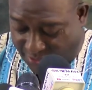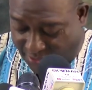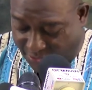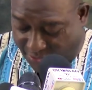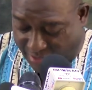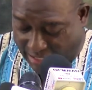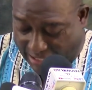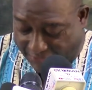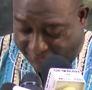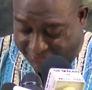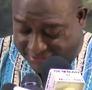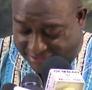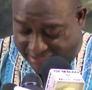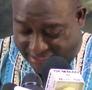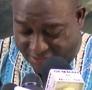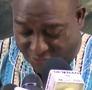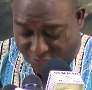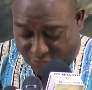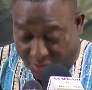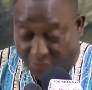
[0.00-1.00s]
we have
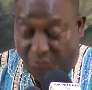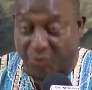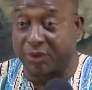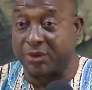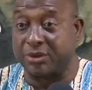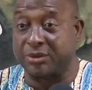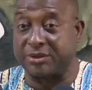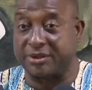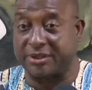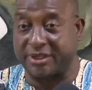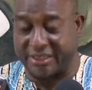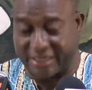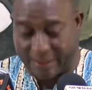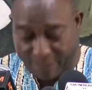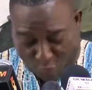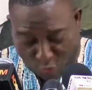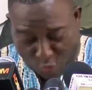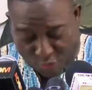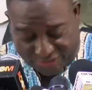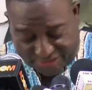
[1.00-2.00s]
said we will, and I'm
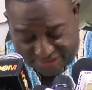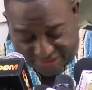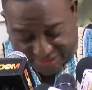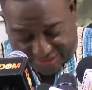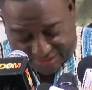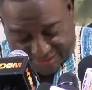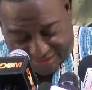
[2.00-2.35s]
quoting,